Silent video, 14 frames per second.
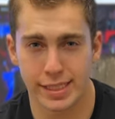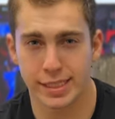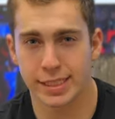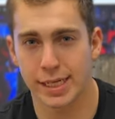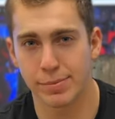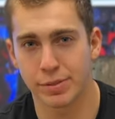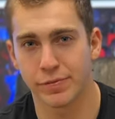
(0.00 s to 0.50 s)
these
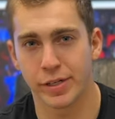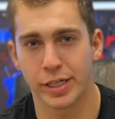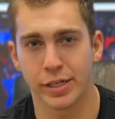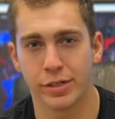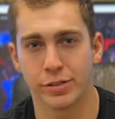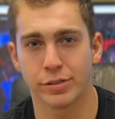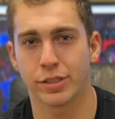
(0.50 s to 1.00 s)
types of
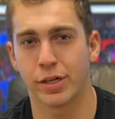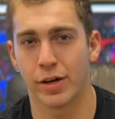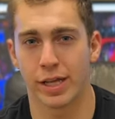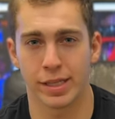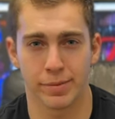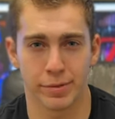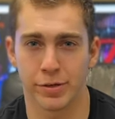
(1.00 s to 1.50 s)
videos, go ahead
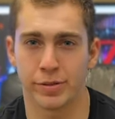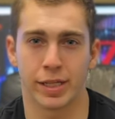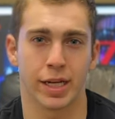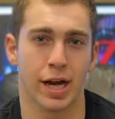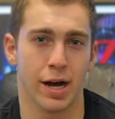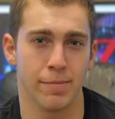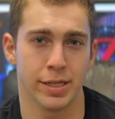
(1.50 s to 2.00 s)
and let me know in the
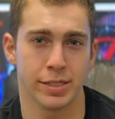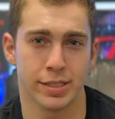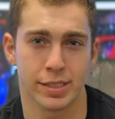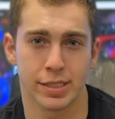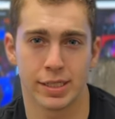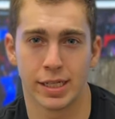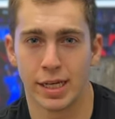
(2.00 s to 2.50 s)

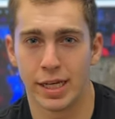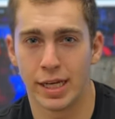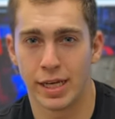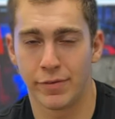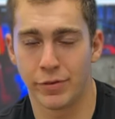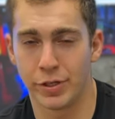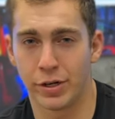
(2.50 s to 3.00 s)
comments.
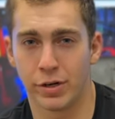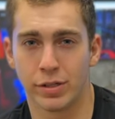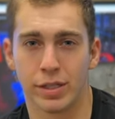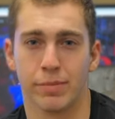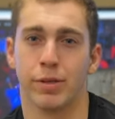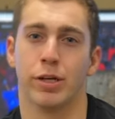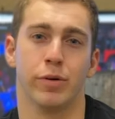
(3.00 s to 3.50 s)
If you don't,
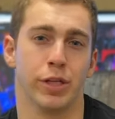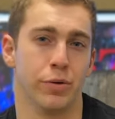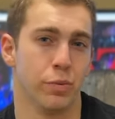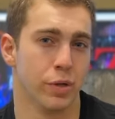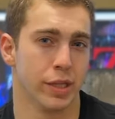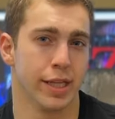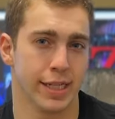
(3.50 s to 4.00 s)
let me know what you
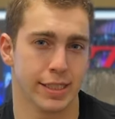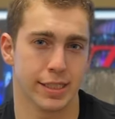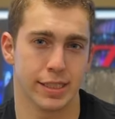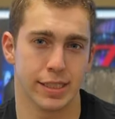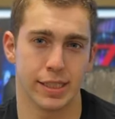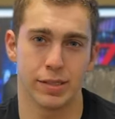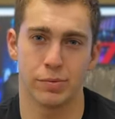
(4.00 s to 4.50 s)
would like to
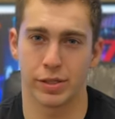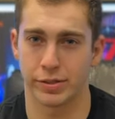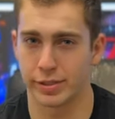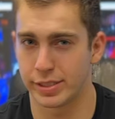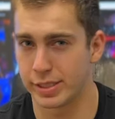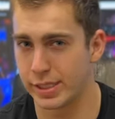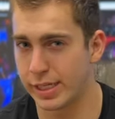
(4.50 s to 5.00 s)
see, whether
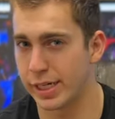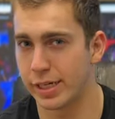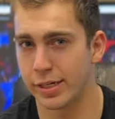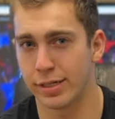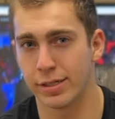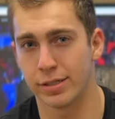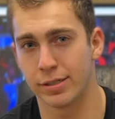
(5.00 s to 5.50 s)
it's
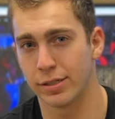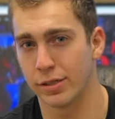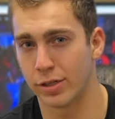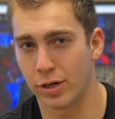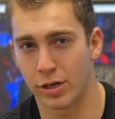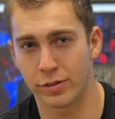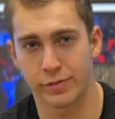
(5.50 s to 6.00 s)
gear,
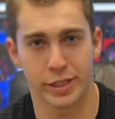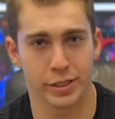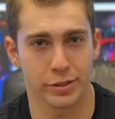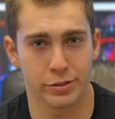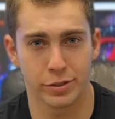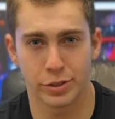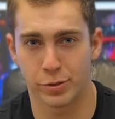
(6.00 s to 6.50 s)
long
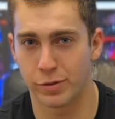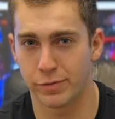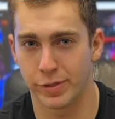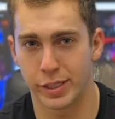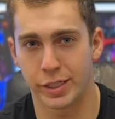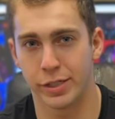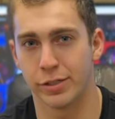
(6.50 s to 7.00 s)
videos, short
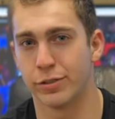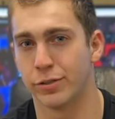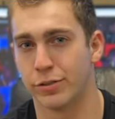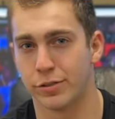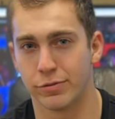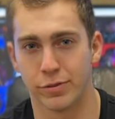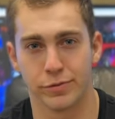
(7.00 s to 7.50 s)

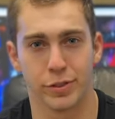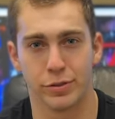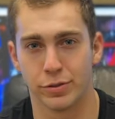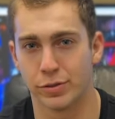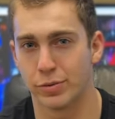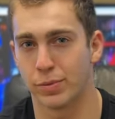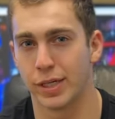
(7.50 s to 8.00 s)
videos,
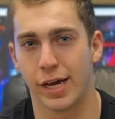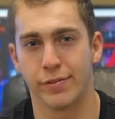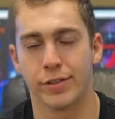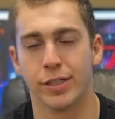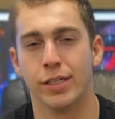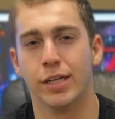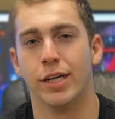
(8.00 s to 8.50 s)
reviews,
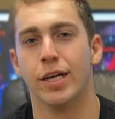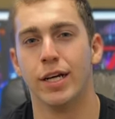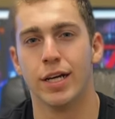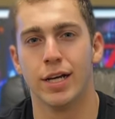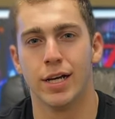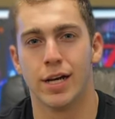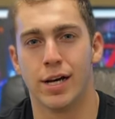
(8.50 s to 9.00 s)
whatever.
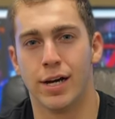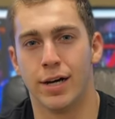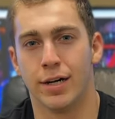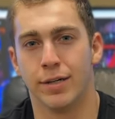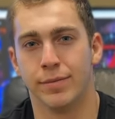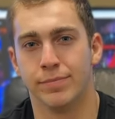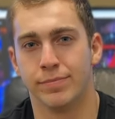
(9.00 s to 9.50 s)

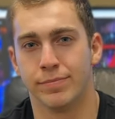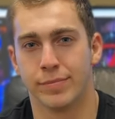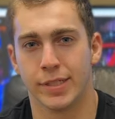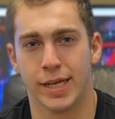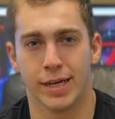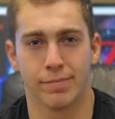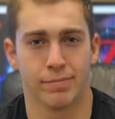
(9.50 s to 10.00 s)
Um,
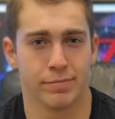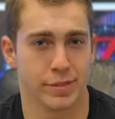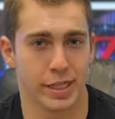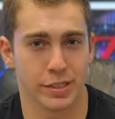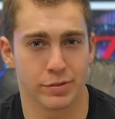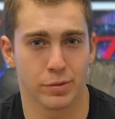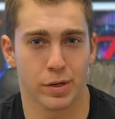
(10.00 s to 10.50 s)
yeah,
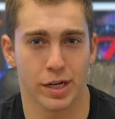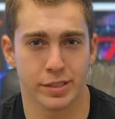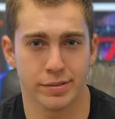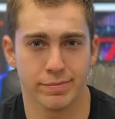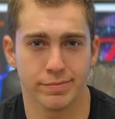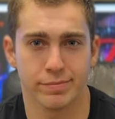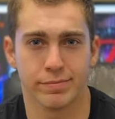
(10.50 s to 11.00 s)
thanks for
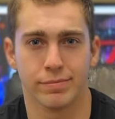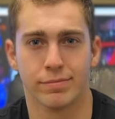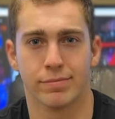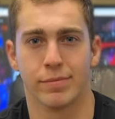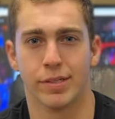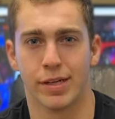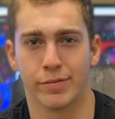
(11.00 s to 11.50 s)
watching.
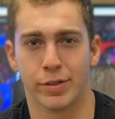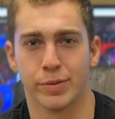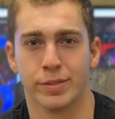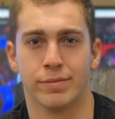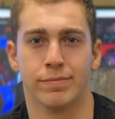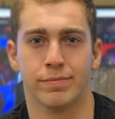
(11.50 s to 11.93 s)
Have a good one.